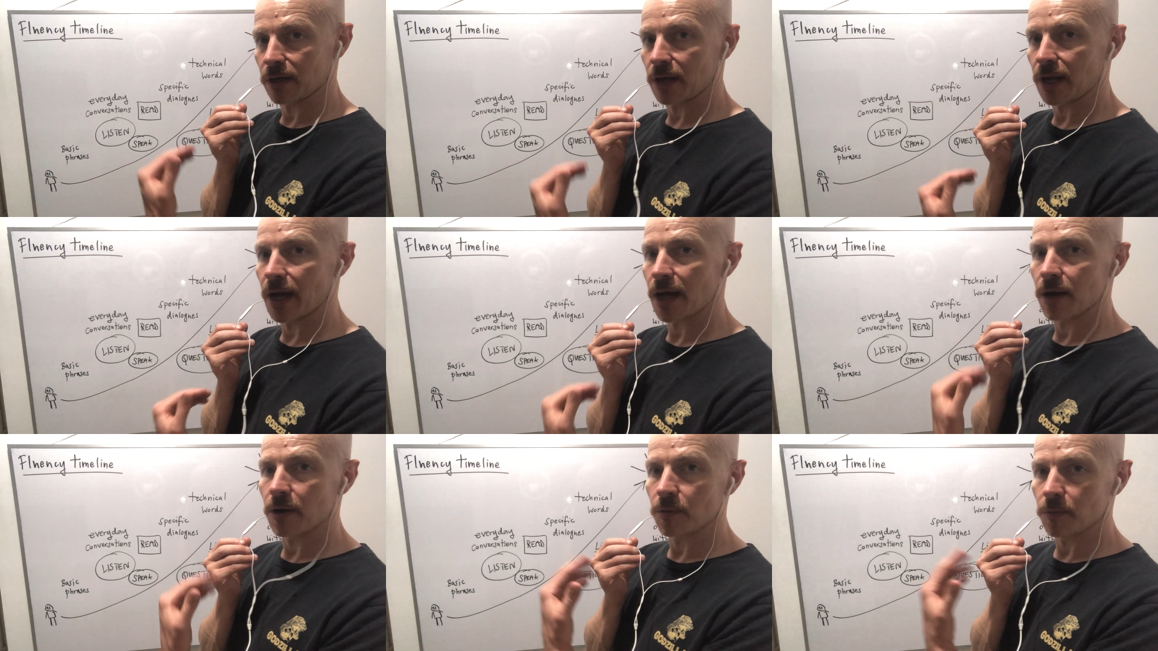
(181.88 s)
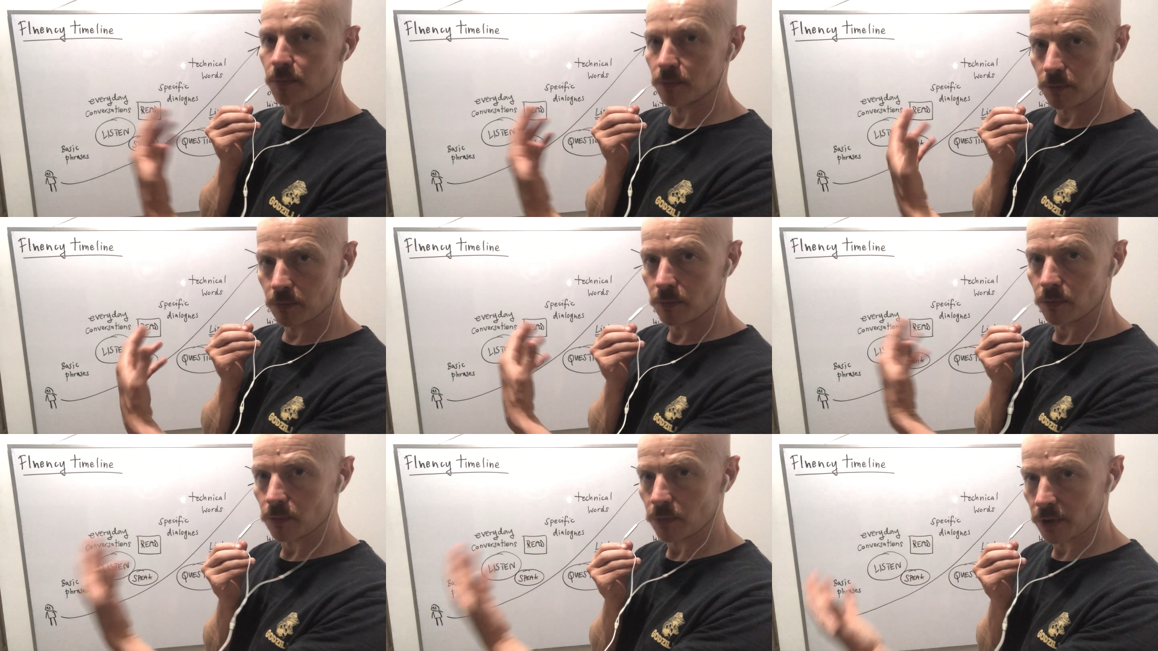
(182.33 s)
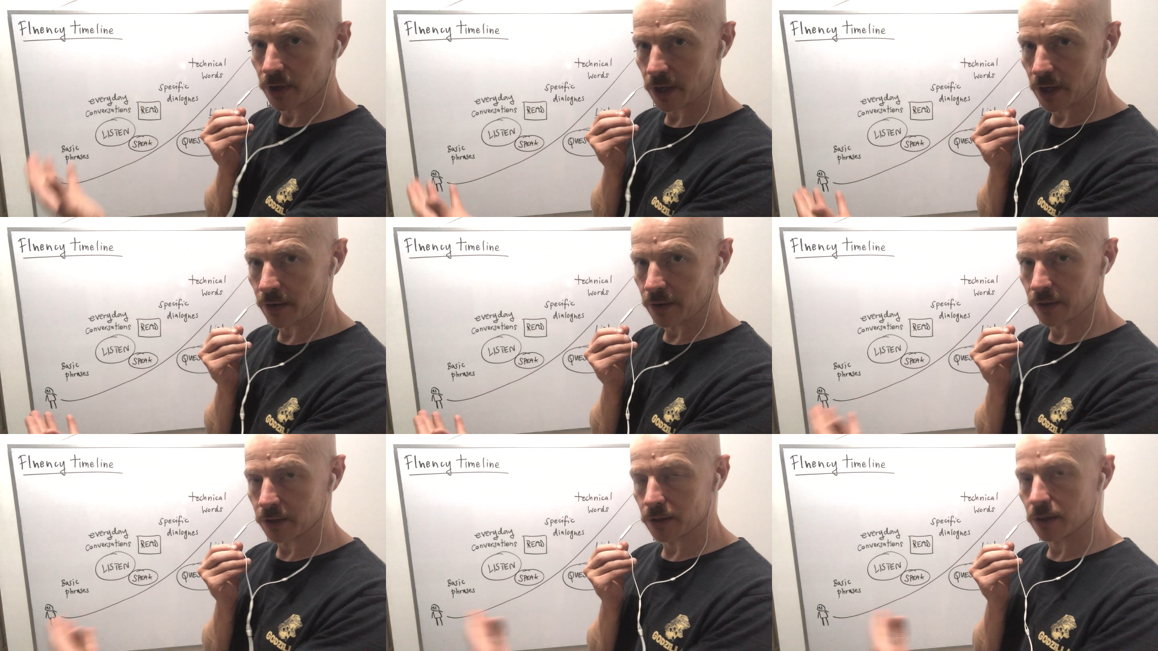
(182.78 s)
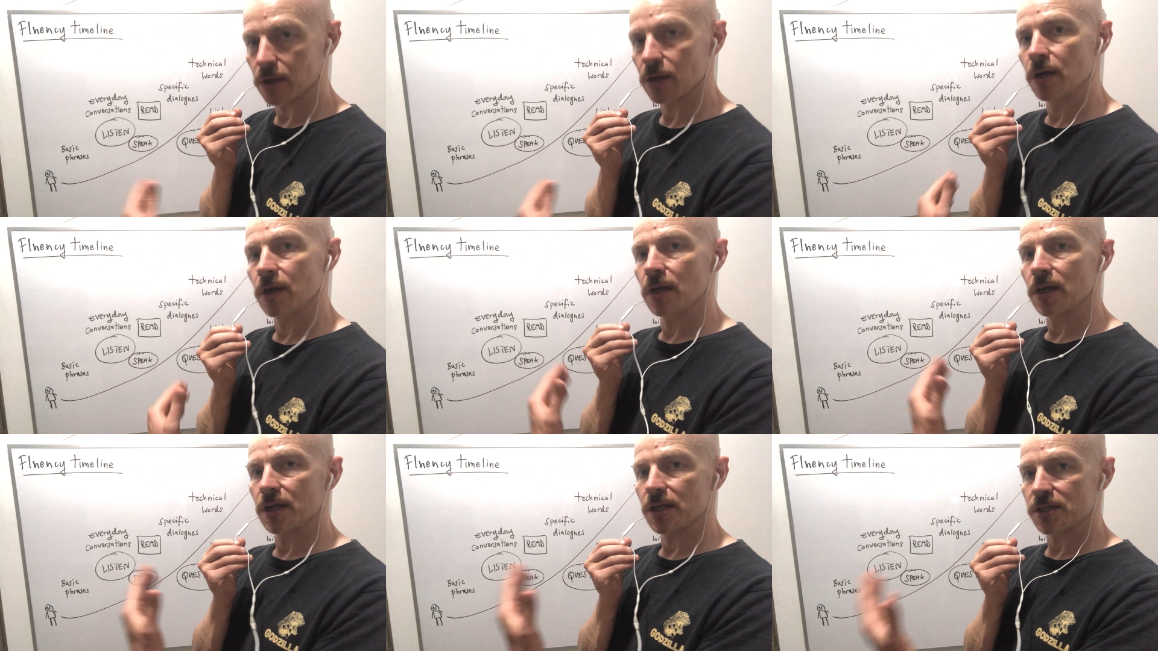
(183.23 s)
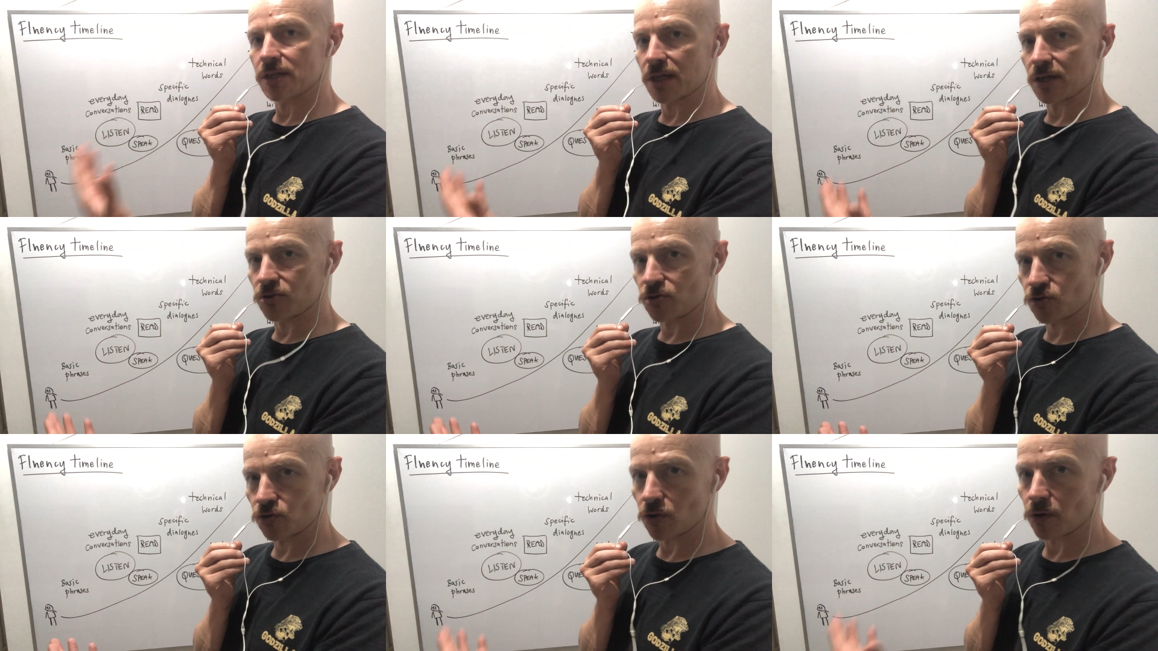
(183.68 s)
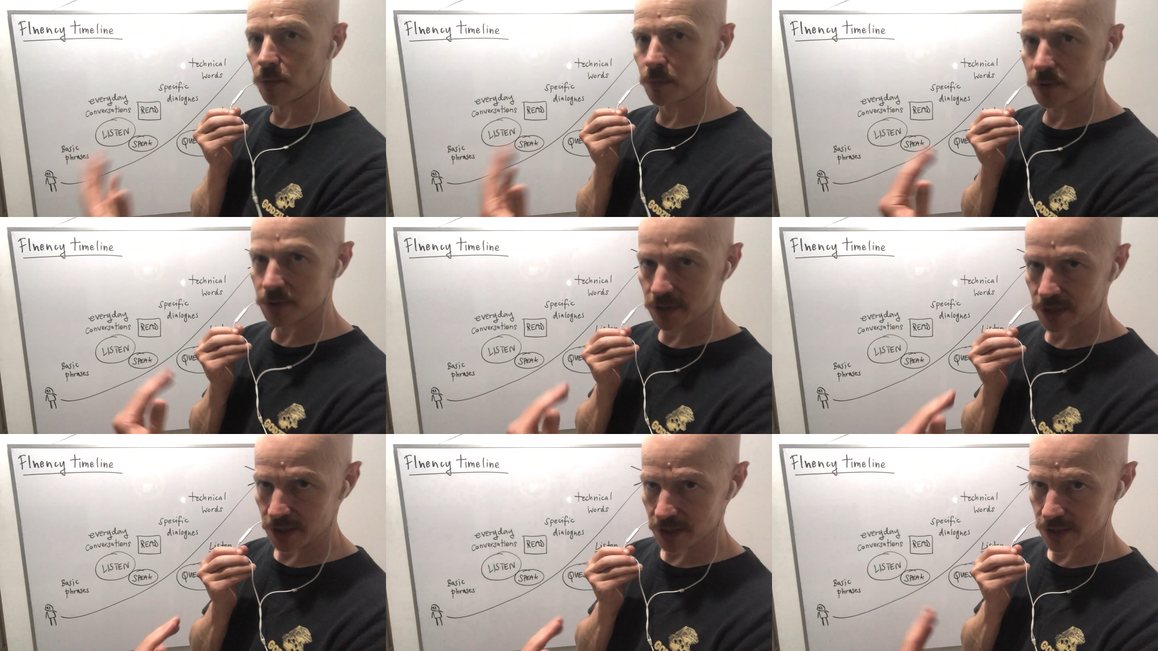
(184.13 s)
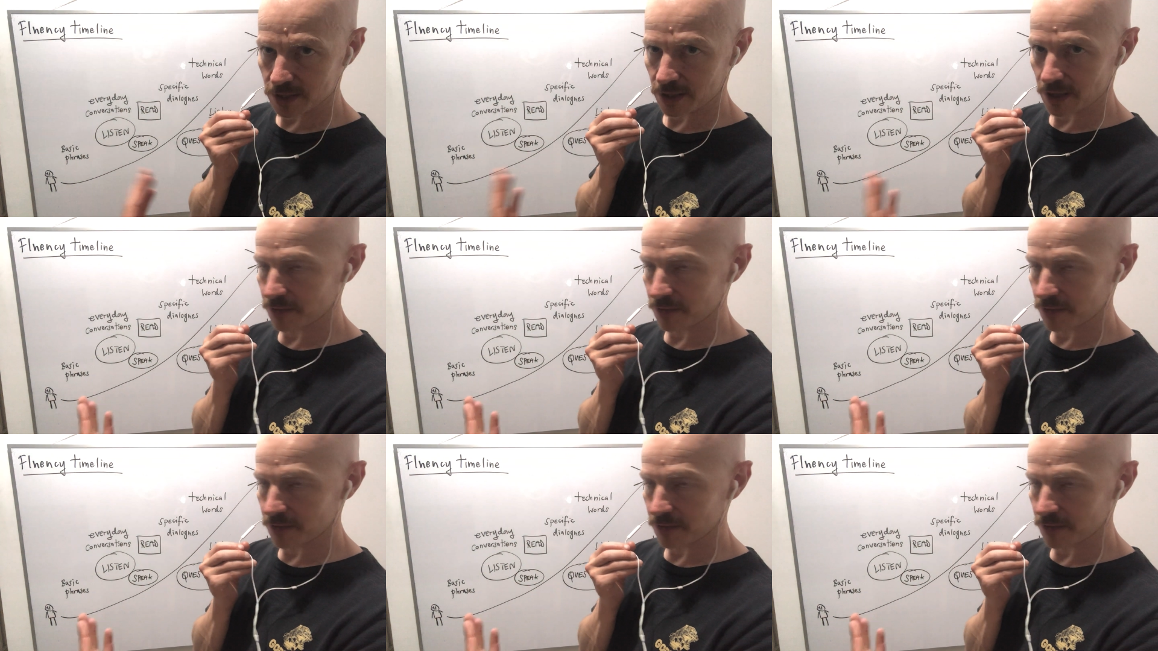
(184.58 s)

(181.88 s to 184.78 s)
now, we're going to, let's say, shops, things like